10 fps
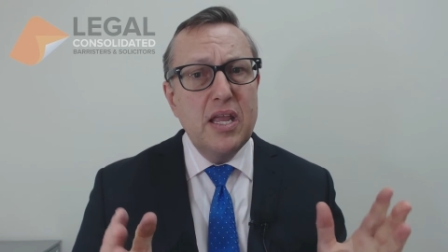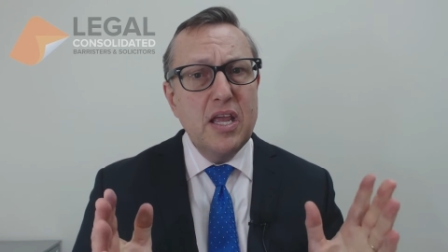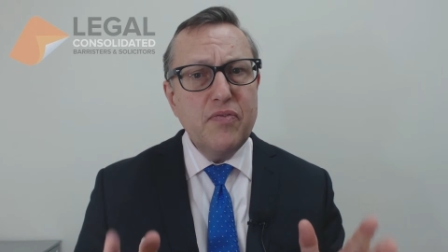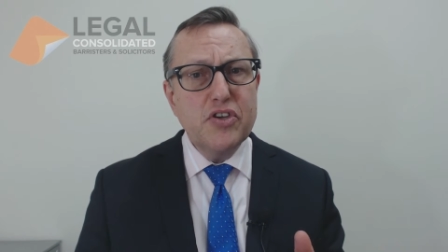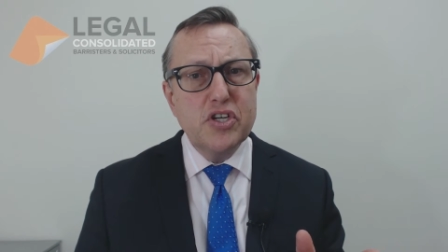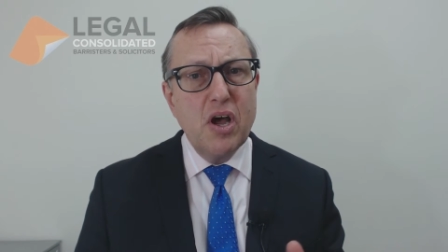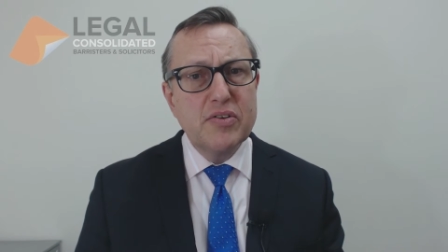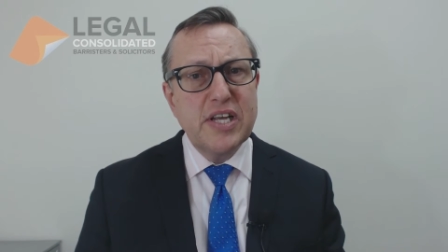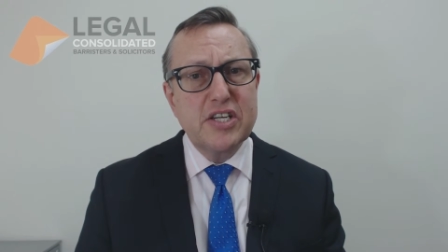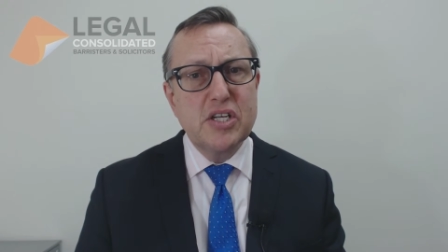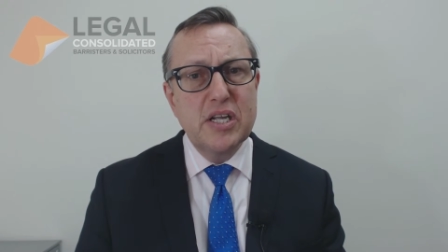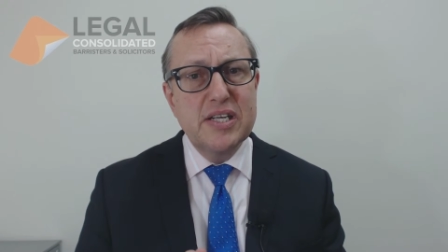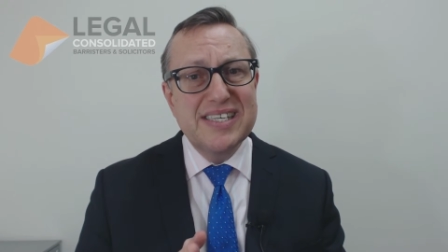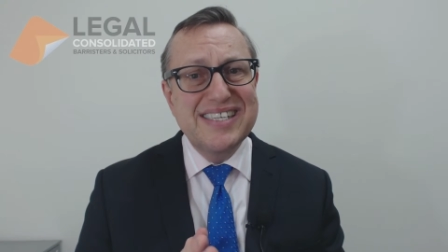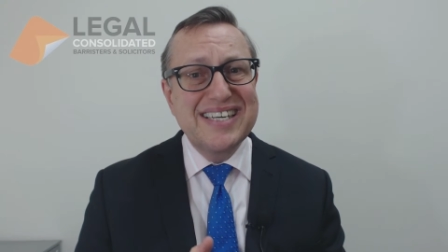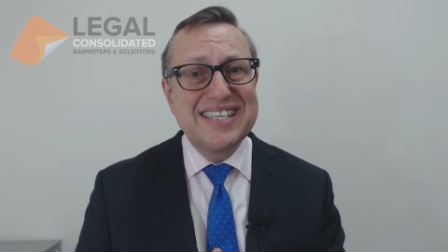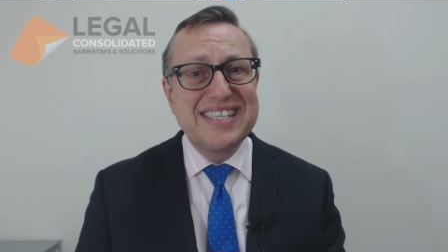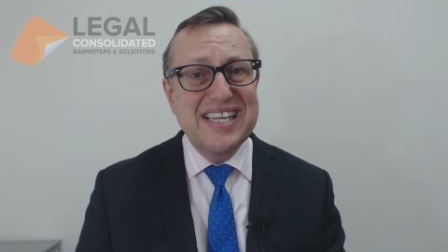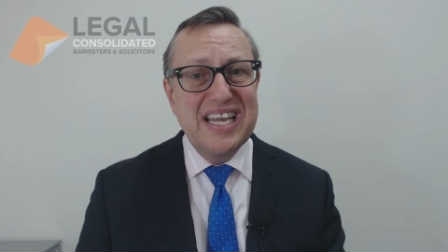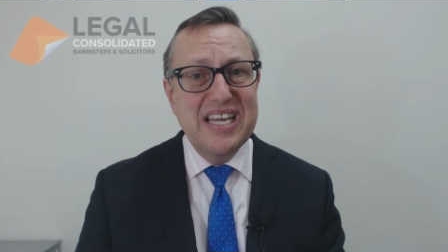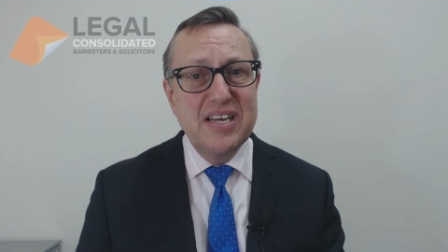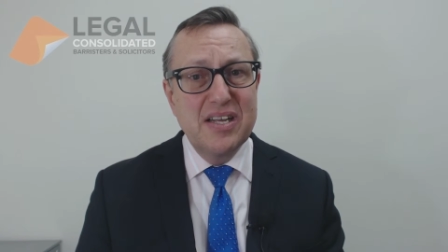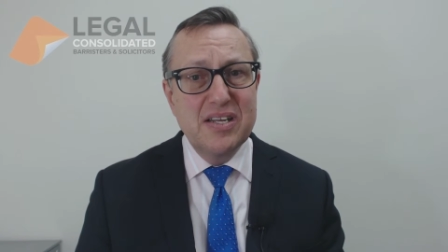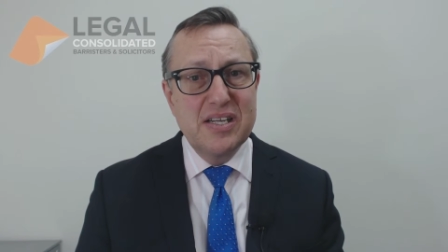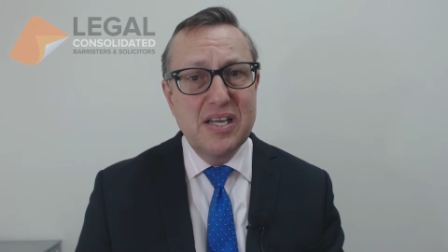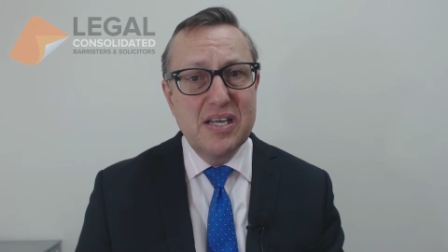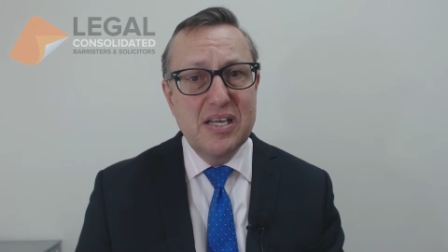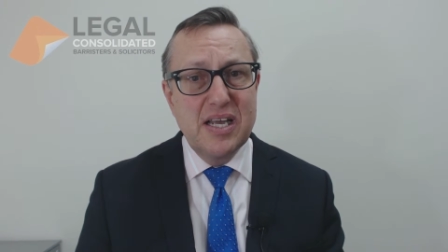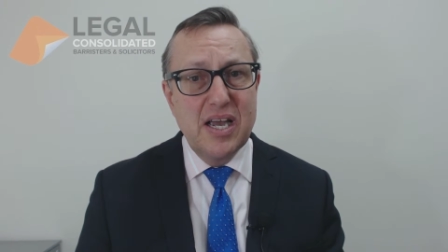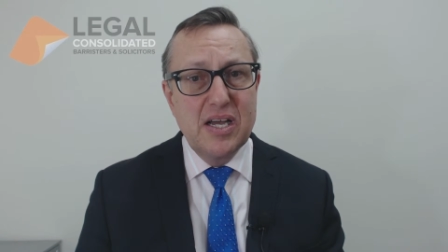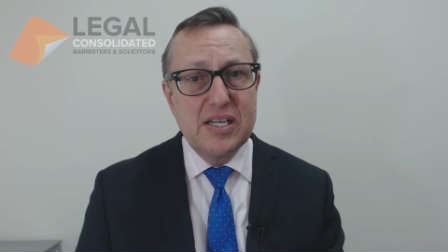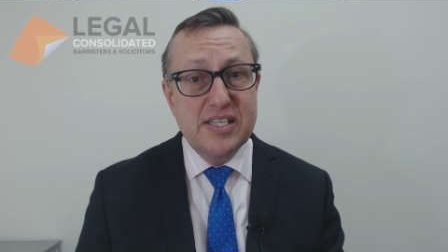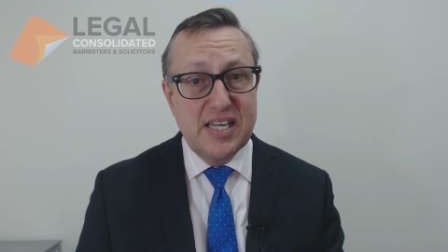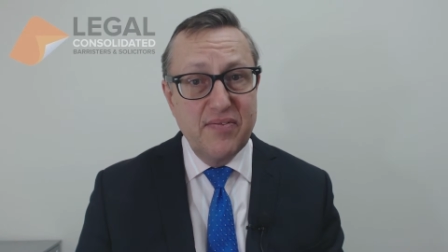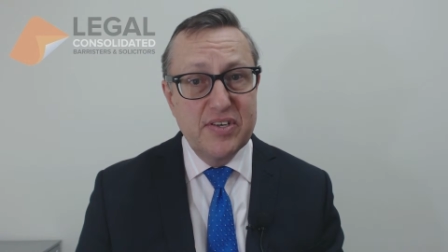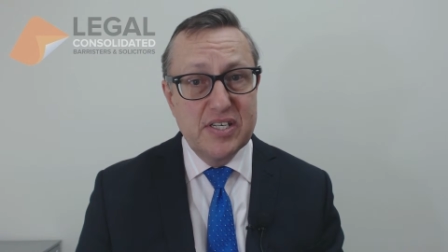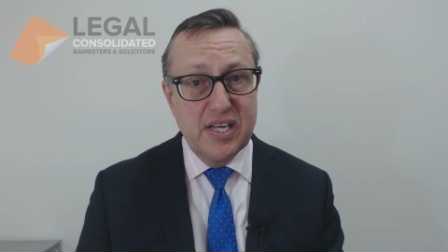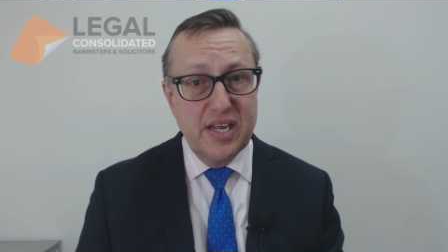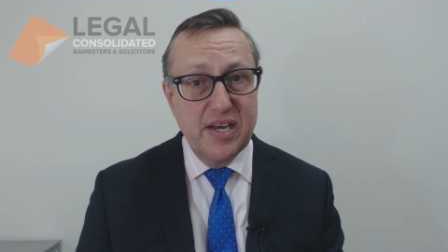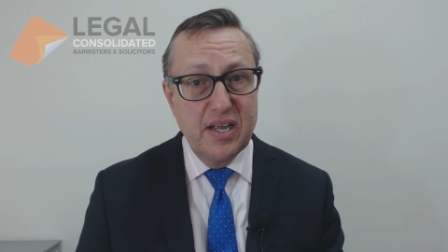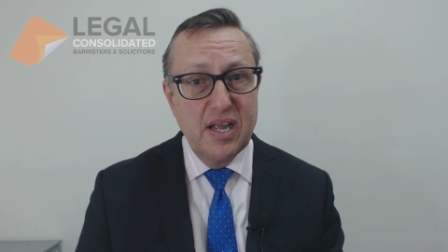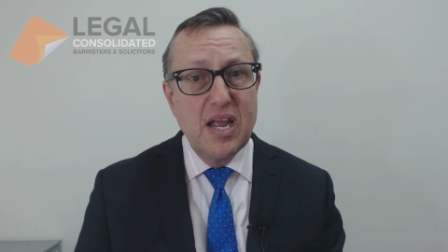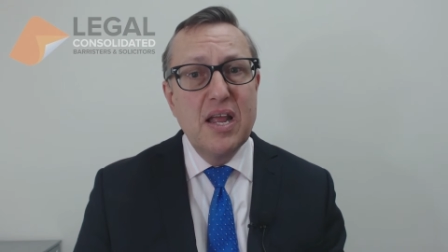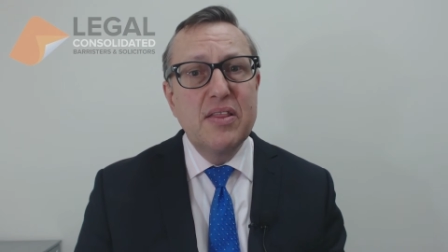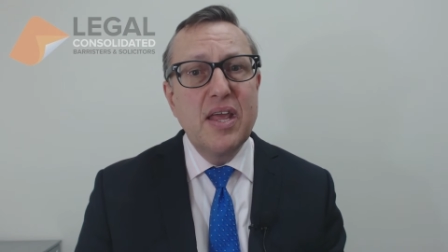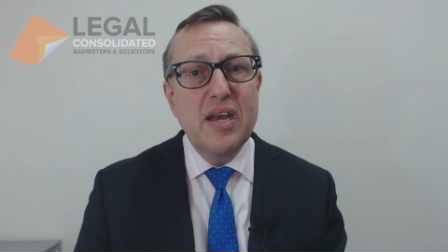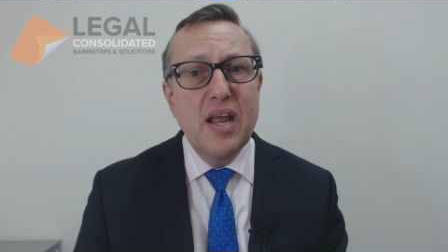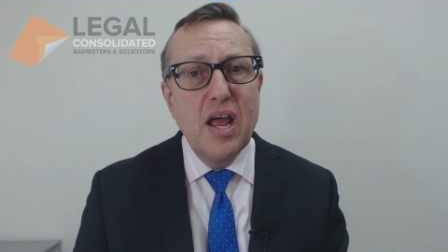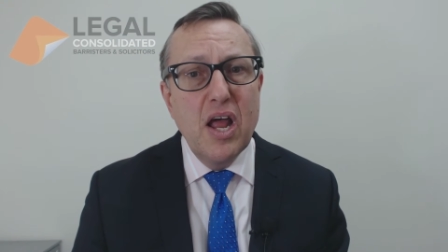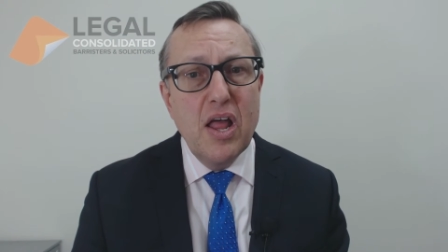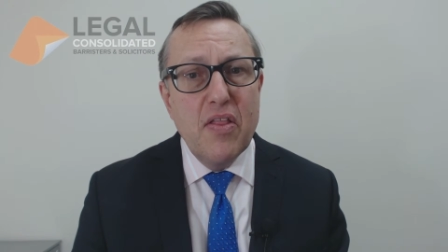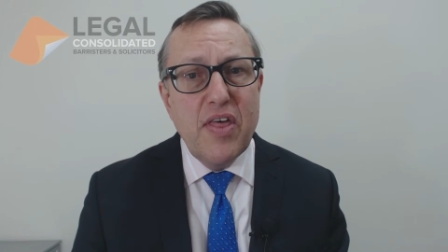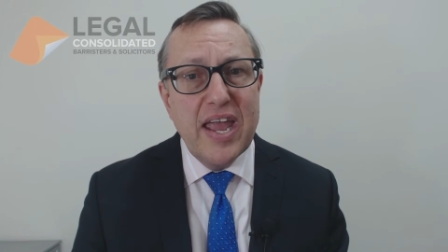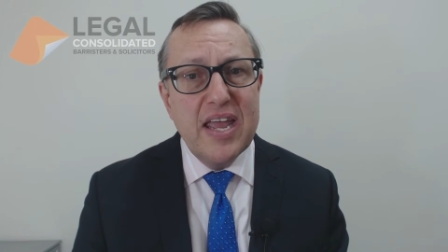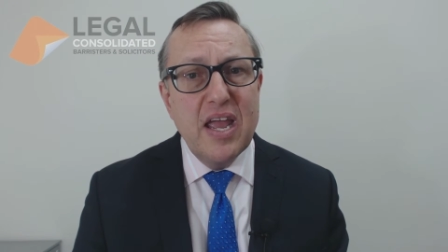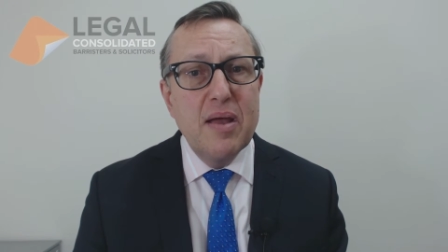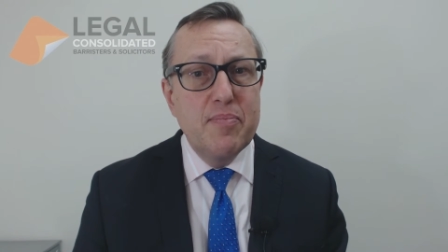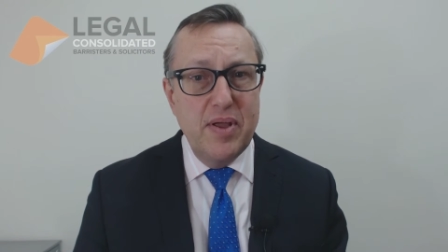If your child's actually 16, 17, then they,